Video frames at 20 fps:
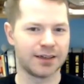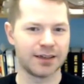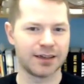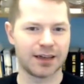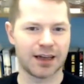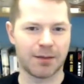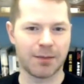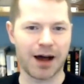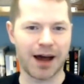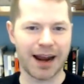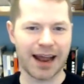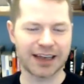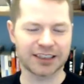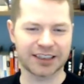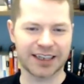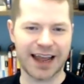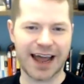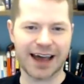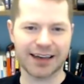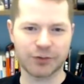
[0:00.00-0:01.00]
Amon
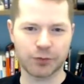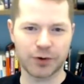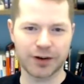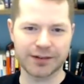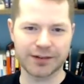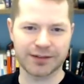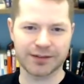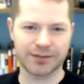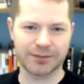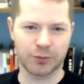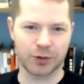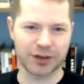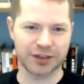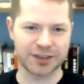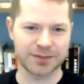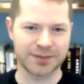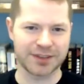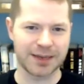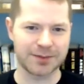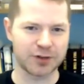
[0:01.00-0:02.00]
actually asked, what, is, what are
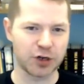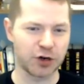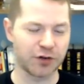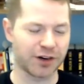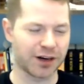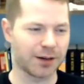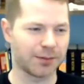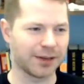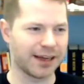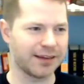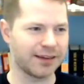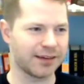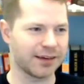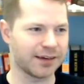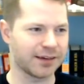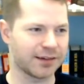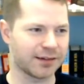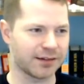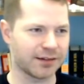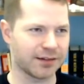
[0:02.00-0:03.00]
some tips to overcome
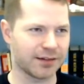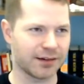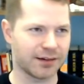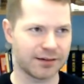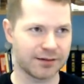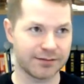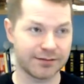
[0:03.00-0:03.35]
laziness?